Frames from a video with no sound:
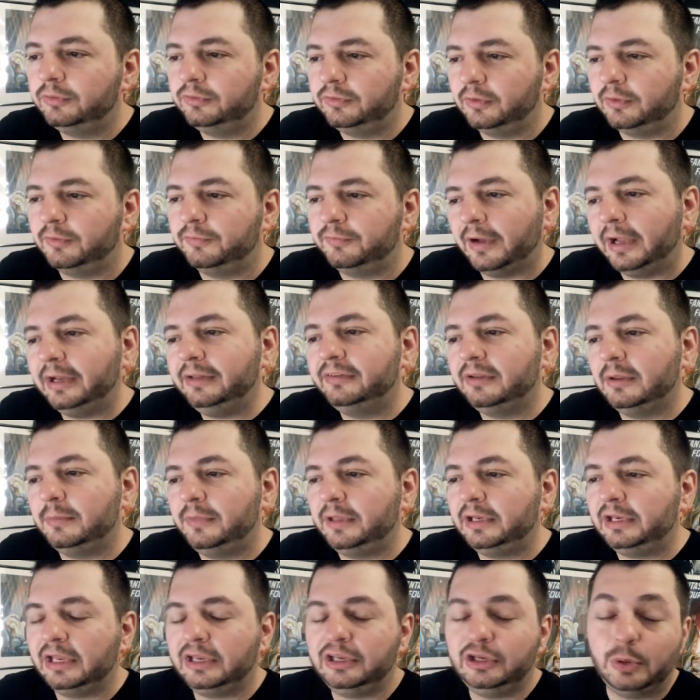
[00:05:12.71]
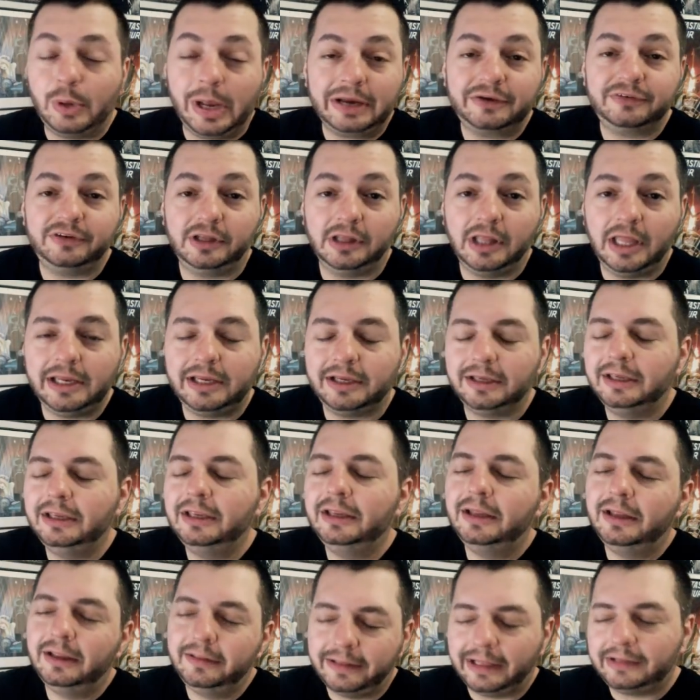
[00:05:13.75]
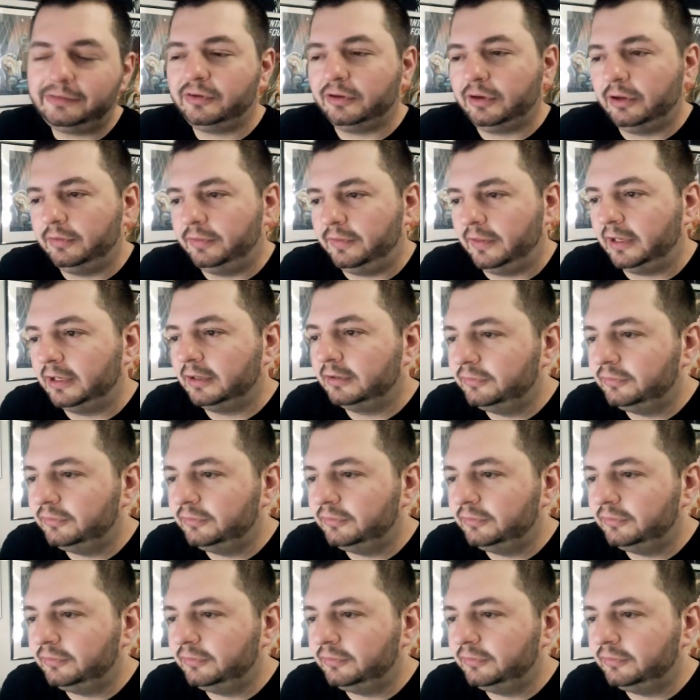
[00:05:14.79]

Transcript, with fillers: So to find something that you actually like, that's a good thing.